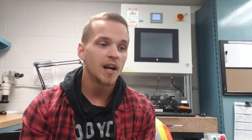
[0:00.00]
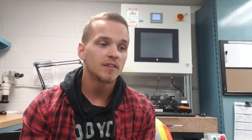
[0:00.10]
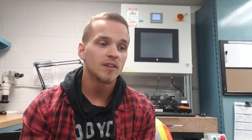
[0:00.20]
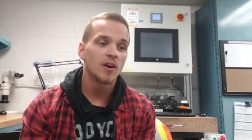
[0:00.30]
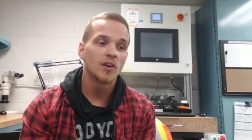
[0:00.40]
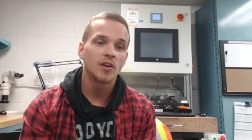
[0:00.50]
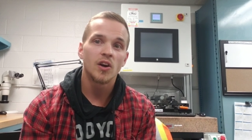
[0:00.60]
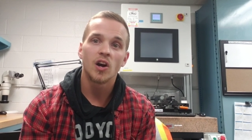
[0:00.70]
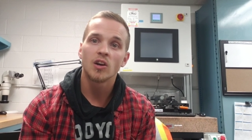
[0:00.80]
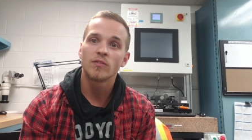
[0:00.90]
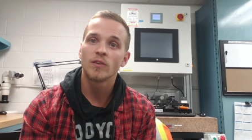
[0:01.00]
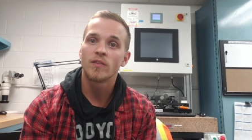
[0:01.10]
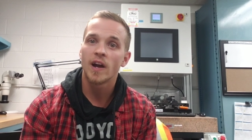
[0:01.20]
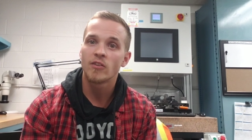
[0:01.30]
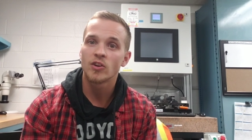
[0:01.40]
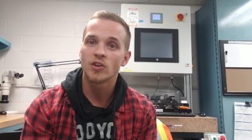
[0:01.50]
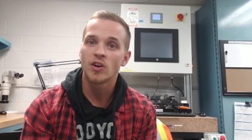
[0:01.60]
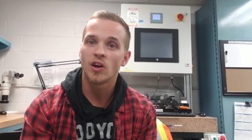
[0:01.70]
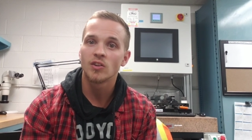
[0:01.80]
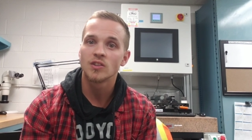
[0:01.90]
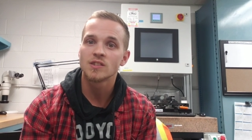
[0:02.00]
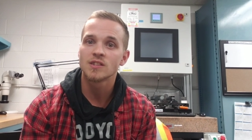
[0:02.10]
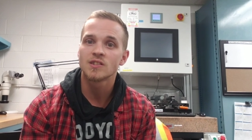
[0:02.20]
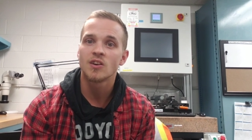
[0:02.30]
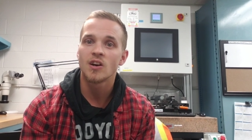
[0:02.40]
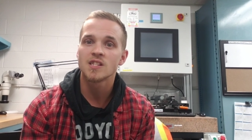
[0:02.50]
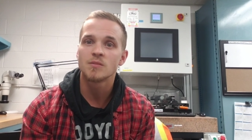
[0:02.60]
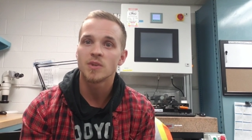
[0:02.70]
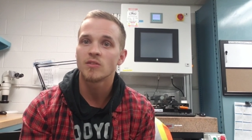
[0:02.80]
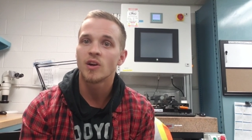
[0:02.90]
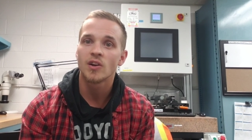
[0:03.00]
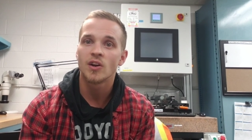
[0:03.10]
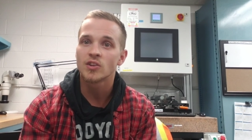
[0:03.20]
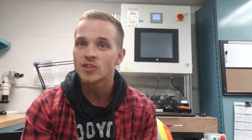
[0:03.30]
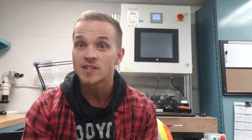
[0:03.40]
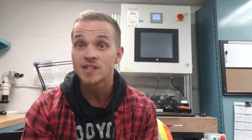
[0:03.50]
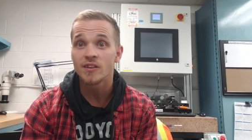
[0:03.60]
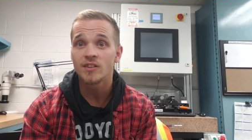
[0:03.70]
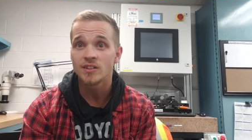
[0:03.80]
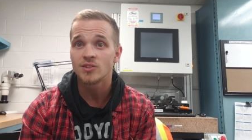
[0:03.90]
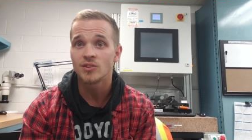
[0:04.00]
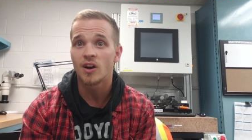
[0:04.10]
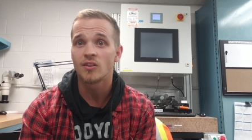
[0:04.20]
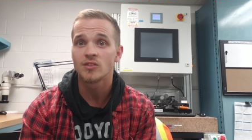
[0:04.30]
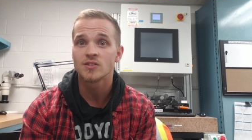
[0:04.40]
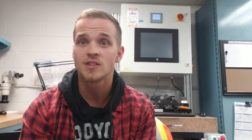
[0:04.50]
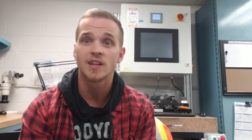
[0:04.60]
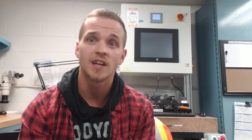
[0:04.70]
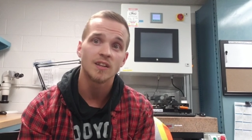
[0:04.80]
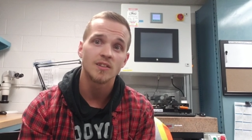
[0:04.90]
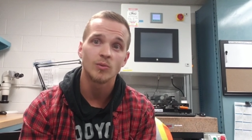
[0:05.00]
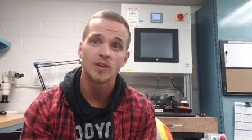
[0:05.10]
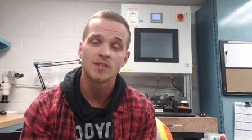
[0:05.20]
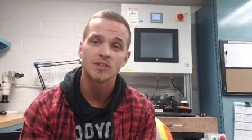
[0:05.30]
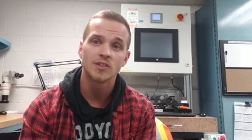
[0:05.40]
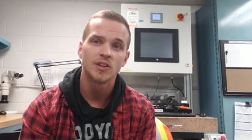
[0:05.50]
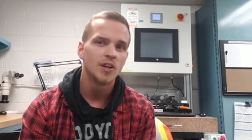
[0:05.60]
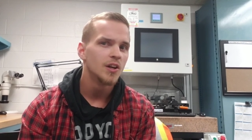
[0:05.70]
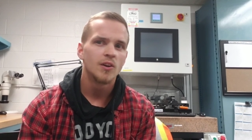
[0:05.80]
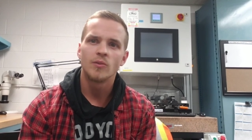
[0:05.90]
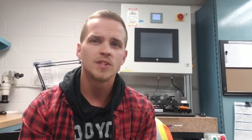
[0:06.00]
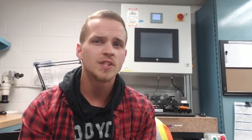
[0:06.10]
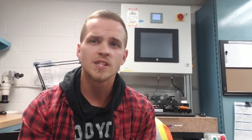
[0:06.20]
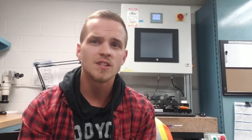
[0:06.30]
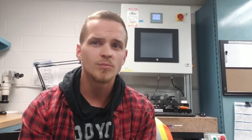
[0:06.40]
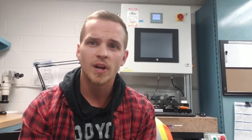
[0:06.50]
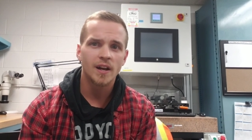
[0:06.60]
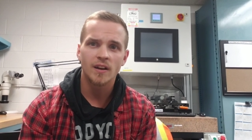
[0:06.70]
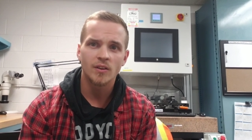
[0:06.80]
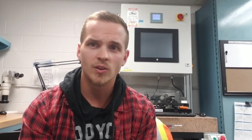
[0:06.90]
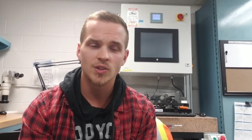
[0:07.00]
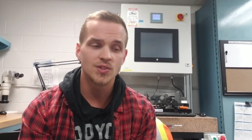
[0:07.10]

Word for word: I got the car for $500. It's costing me around $172 to get it to Windsor, which isn't bad at all.